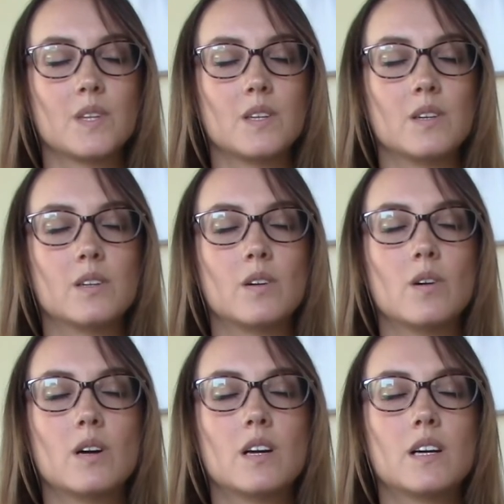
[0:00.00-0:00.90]
Your
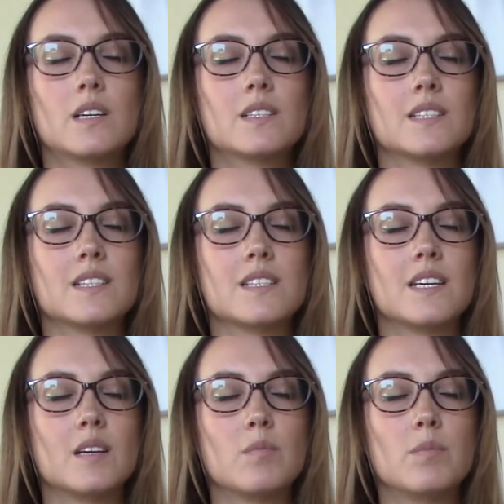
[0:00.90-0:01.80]
aura is
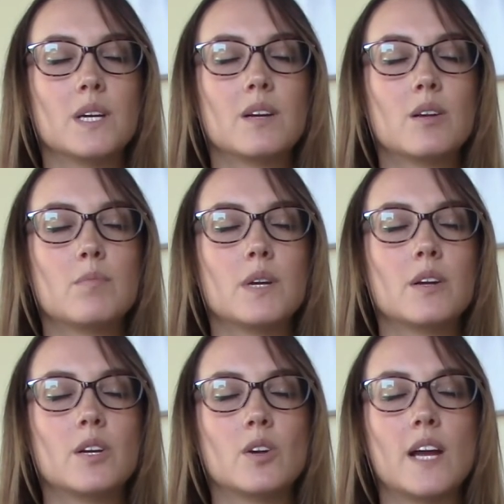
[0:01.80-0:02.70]
getting bigger and
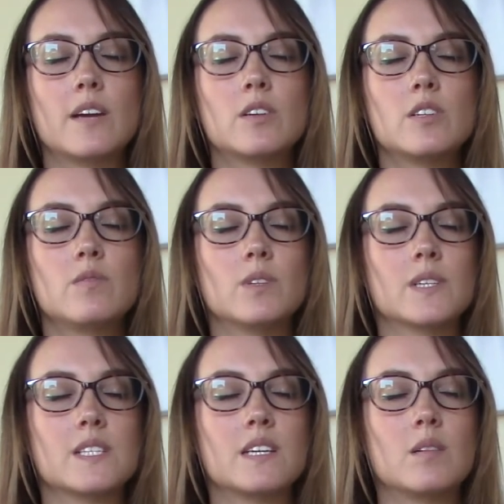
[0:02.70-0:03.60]
bigger. Your energy field
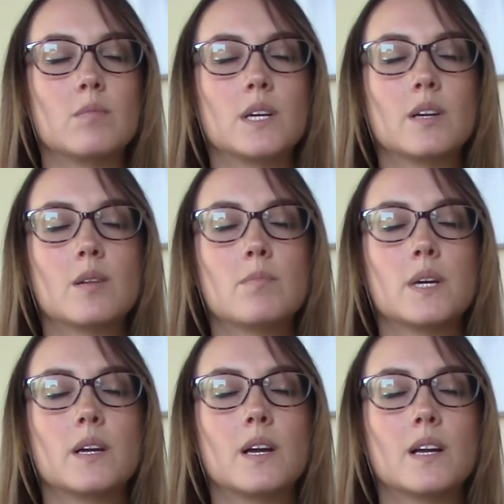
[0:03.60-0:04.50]
is getting bigger and
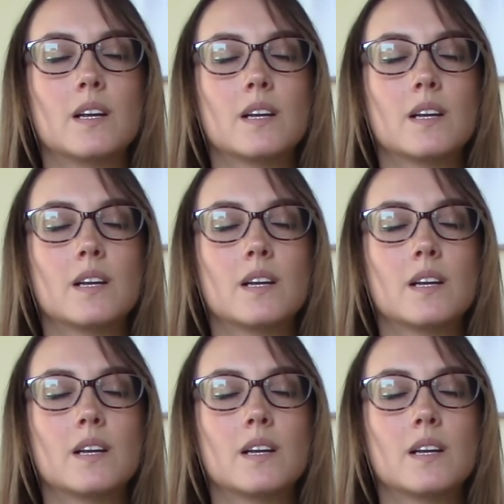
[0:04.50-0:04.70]
bigger.